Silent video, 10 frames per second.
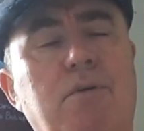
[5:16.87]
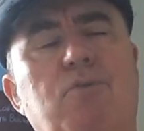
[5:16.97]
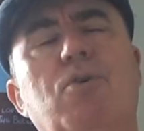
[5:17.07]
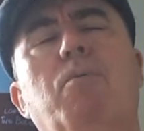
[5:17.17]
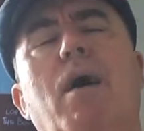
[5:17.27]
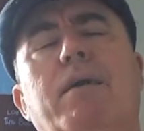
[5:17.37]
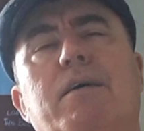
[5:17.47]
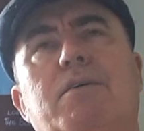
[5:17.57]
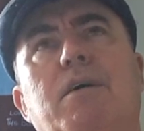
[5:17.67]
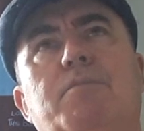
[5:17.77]
Not do away,
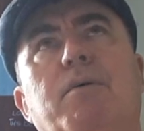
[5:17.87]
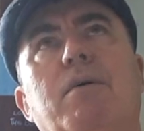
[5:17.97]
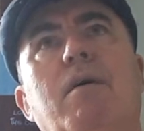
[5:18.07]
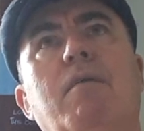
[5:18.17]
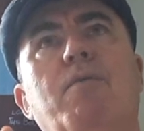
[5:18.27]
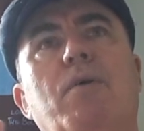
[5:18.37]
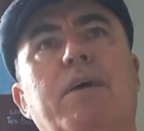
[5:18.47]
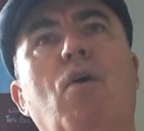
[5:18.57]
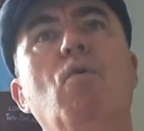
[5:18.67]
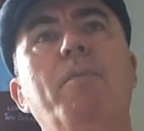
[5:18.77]
avoid
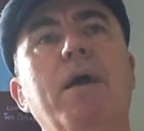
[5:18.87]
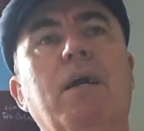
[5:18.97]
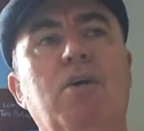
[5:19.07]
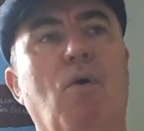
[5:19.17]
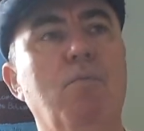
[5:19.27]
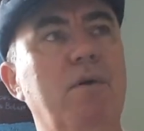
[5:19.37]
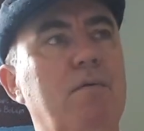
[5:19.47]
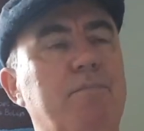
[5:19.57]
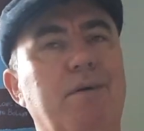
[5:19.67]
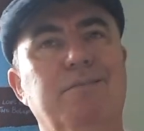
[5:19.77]
it all being
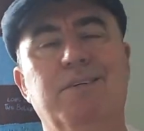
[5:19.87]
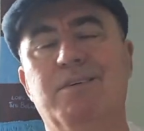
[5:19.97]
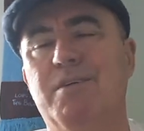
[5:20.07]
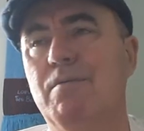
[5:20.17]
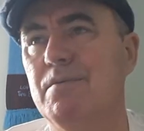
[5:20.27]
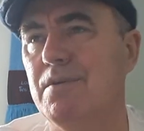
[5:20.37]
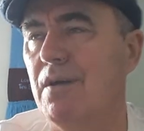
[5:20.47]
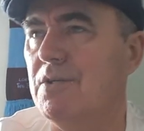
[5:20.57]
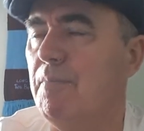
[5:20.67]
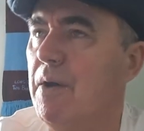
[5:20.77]
corporate. But
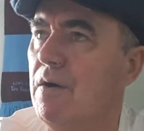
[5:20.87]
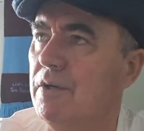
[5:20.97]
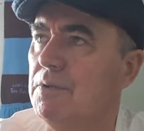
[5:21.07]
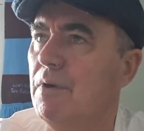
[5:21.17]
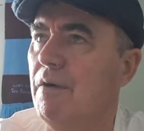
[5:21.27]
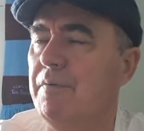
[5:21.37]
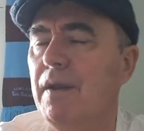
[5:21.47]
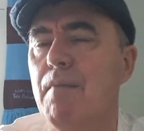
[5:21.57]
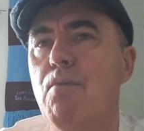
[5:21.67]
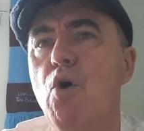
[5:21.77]
to be honest with you, I think
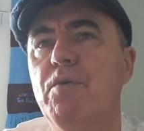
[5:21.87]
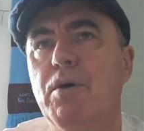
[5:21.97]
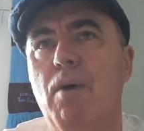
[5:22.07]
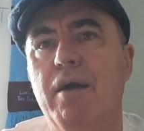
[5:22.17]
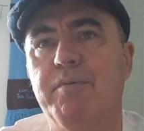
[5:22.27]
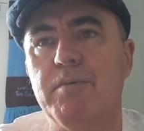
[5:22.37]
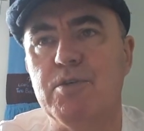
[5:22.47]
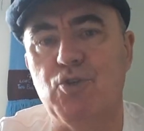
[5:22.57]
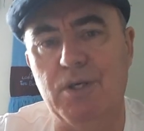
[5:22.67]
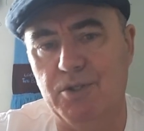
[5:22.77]
they're moving away from the
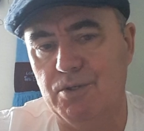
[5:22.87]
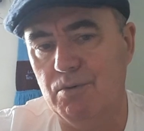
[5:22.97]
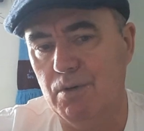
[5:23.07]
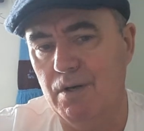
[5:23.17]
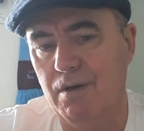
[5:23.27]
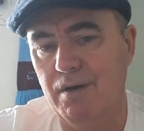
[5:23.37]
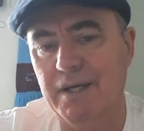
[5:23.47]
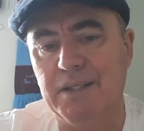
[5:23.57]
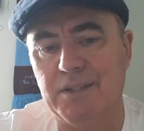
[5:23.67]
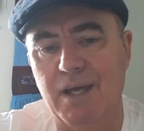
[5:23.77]
traditional
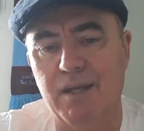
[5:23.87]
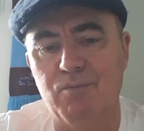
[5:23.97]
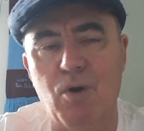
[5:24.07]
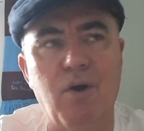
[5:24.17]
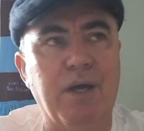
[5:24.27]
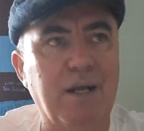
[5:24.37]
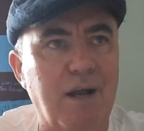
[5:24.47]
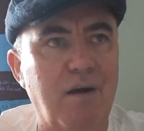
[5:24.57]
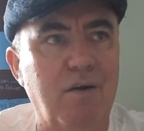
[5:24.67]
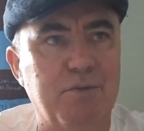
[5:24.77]
East End working
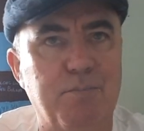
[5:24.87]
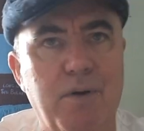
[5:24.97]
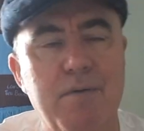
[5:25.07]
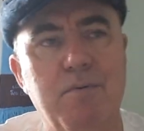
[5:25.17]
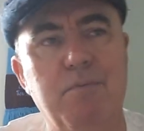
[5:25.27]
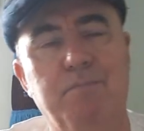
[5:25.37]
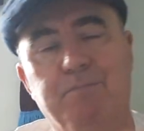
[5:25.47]
class people.